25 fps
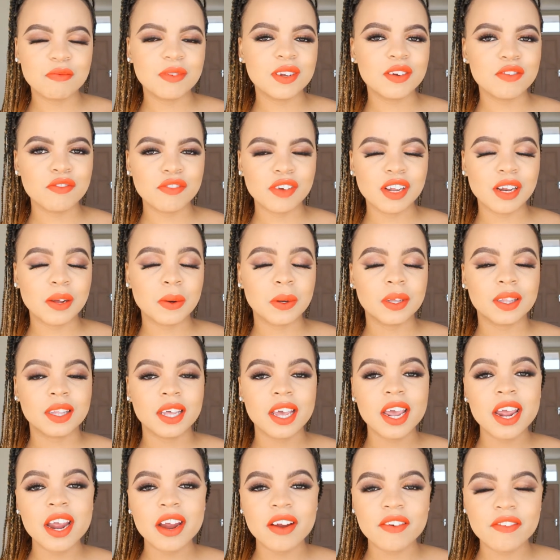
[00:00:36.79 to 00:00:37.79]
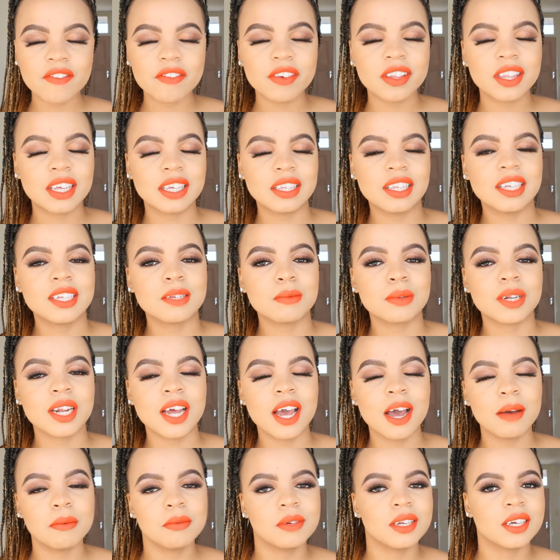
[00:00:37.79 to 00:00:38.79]
been feeling with everything that's been
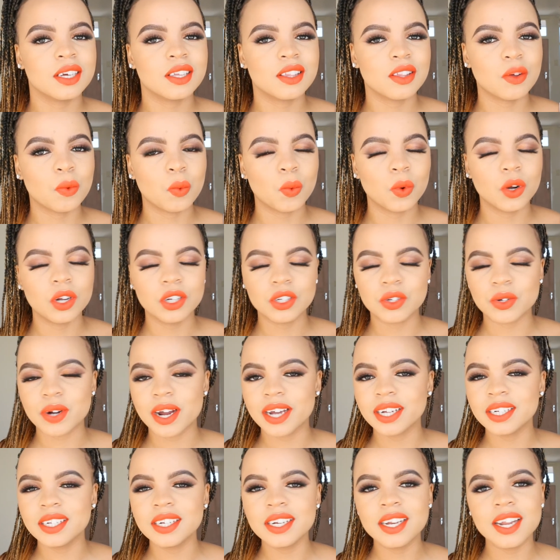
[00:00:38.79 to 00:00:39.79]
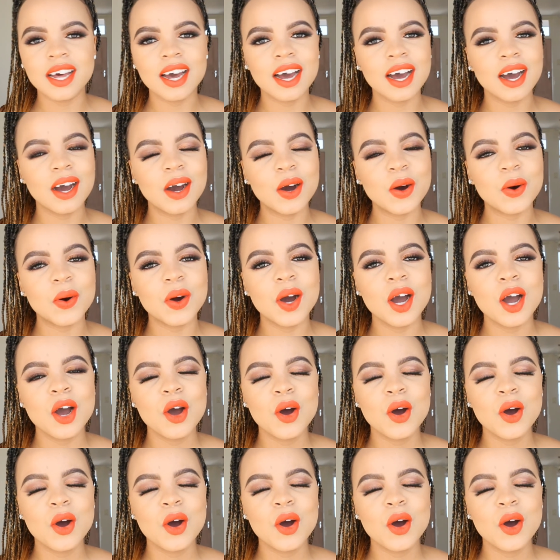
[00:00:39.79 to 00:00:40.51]
happening in the world right now.